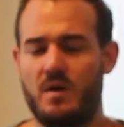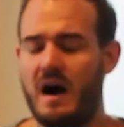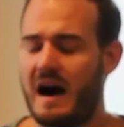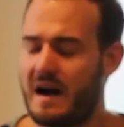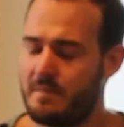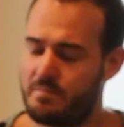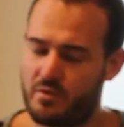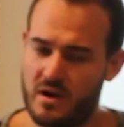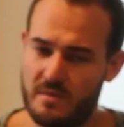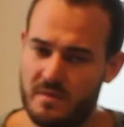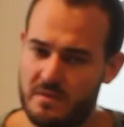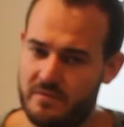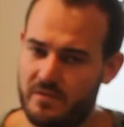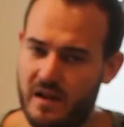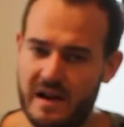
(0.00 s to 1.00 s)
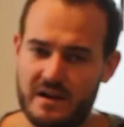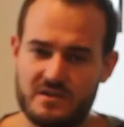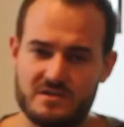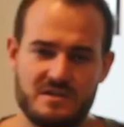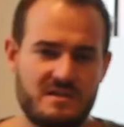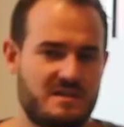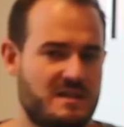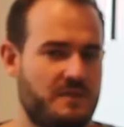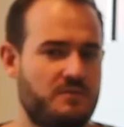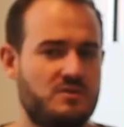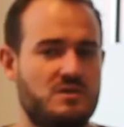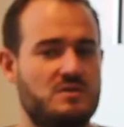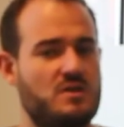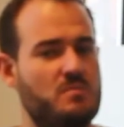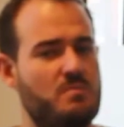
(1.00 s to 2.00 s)
high premium flyers in the San
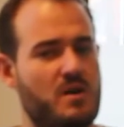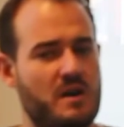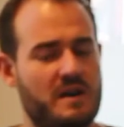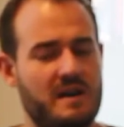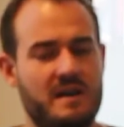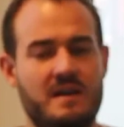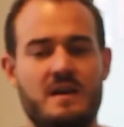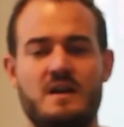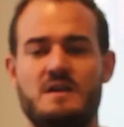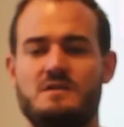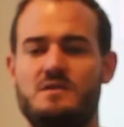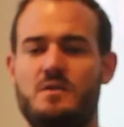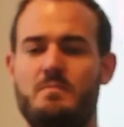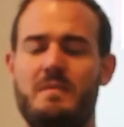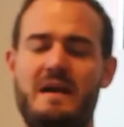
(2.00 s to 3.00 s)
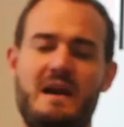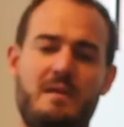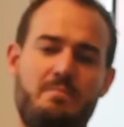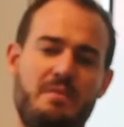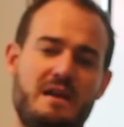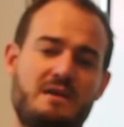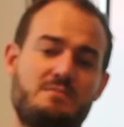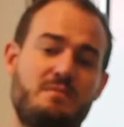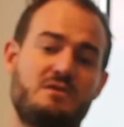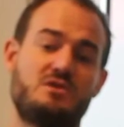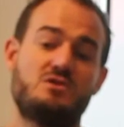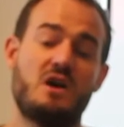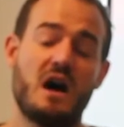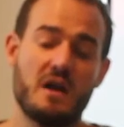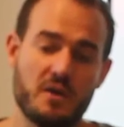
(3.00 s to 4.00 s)
Francisco market, so it may not be as much as
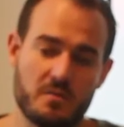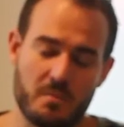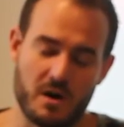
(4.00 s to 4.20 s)
other